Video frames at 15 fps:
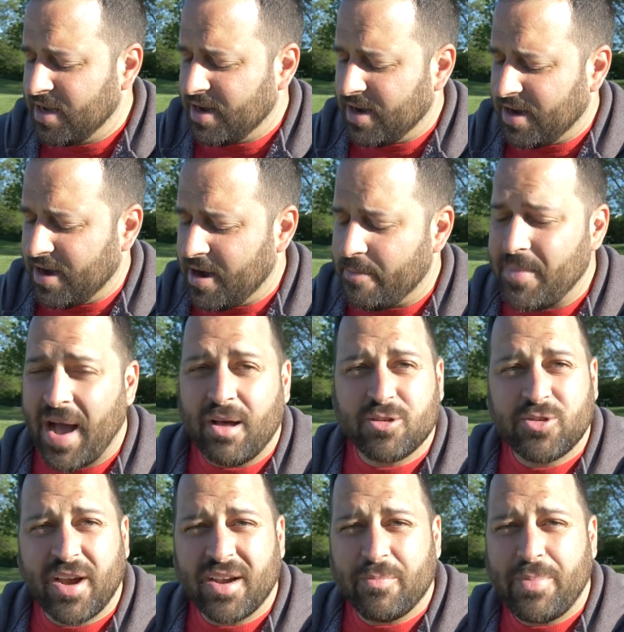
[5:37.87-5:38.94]
Um, I was
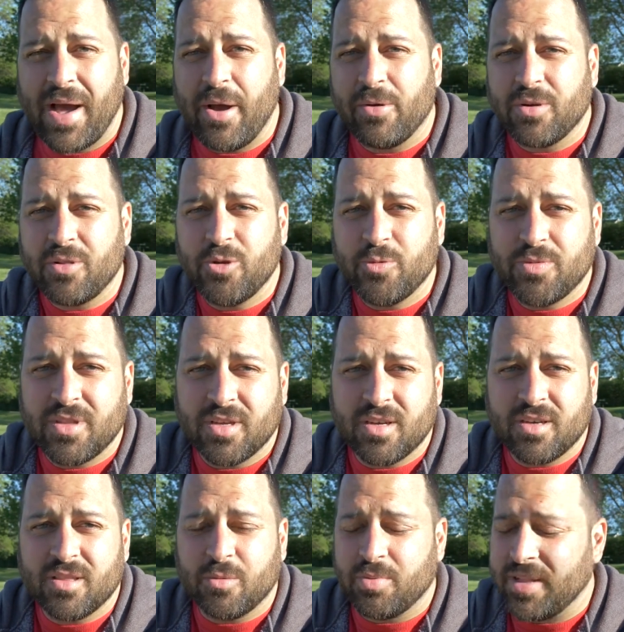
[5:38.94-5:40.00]
trying to power loop
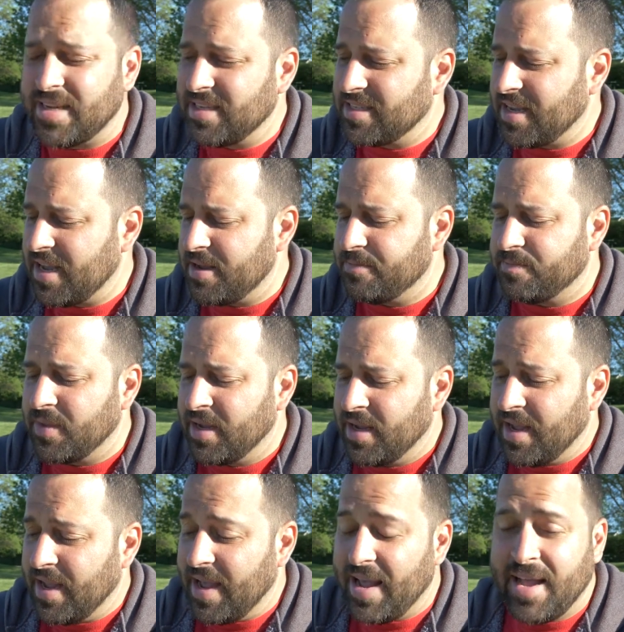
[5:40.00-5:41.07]
the, the playscape
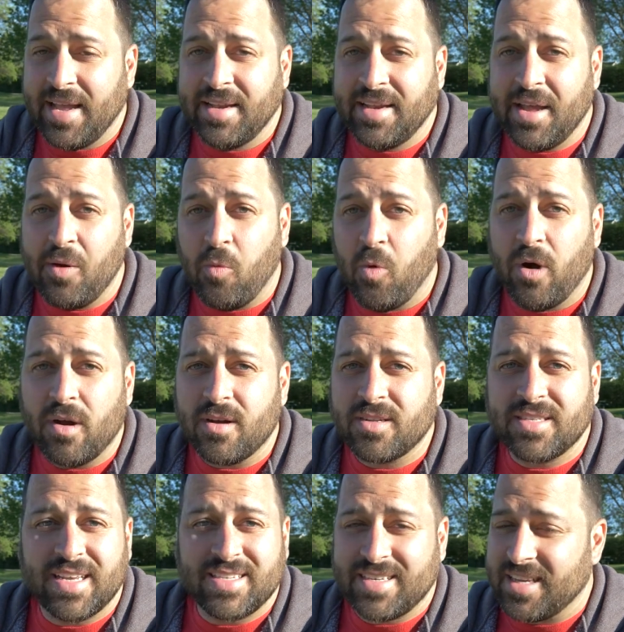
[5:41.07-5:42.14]
and it
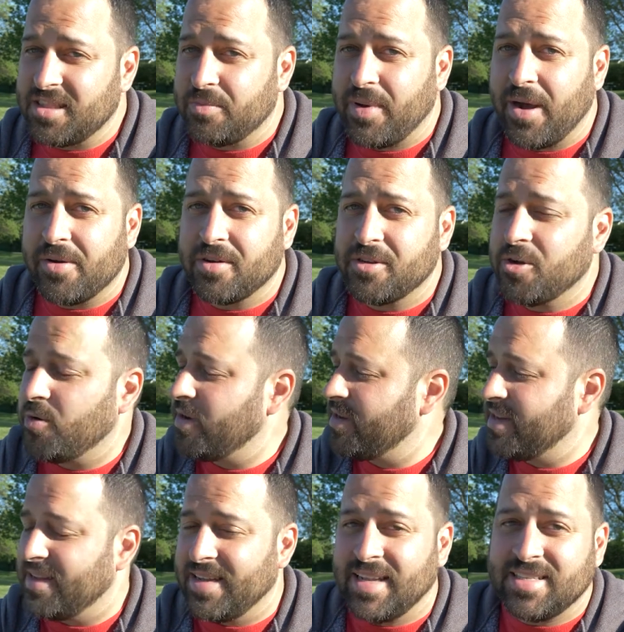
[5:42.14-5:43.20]
works. It's got the power to do it.
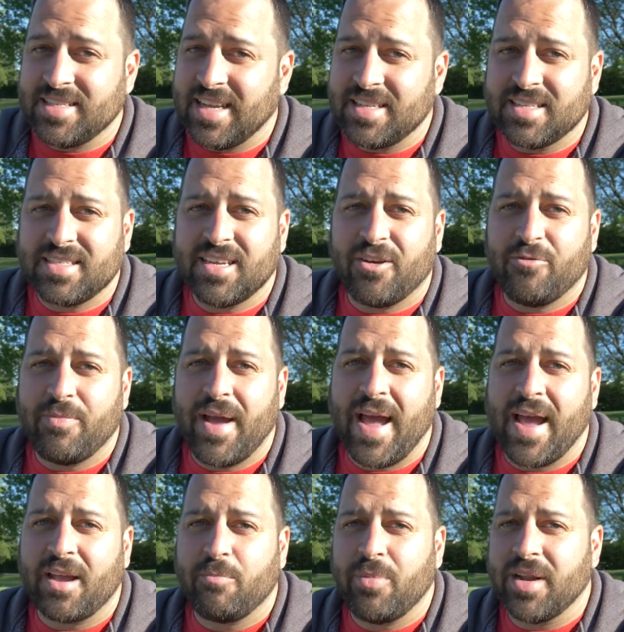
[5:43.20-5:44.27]
It sends itself
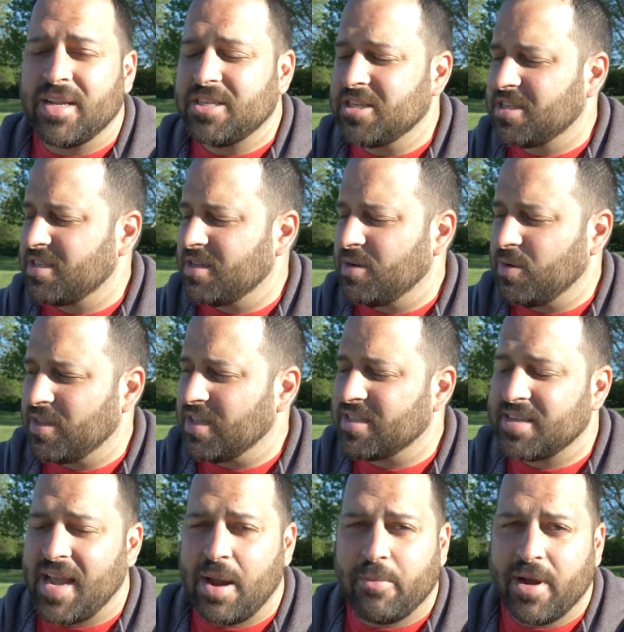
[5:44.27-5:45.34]
back, but it's just with this
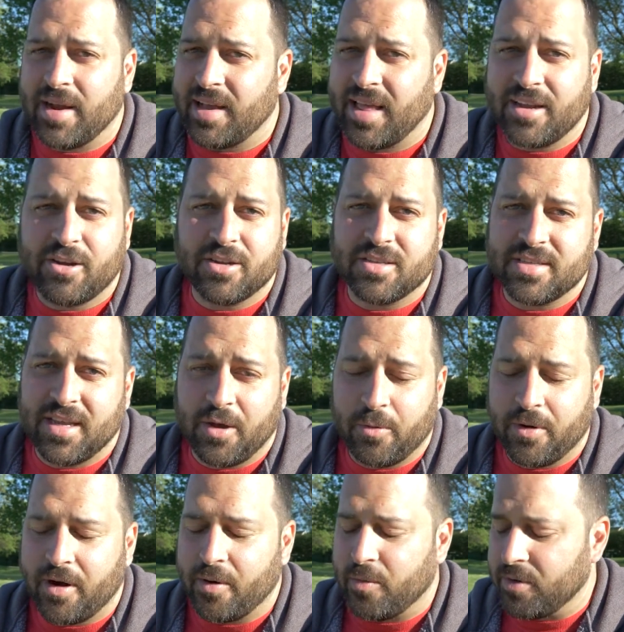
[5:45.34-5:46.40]
camera angle, I couldn't tell
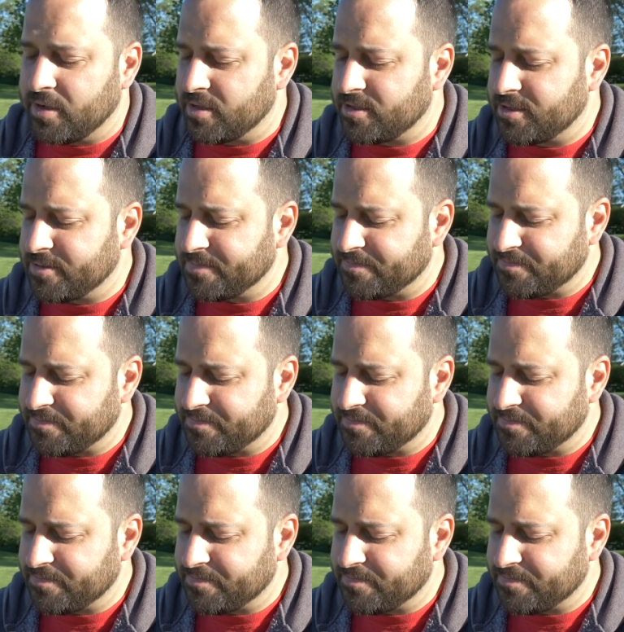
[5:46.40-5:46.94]
where I was.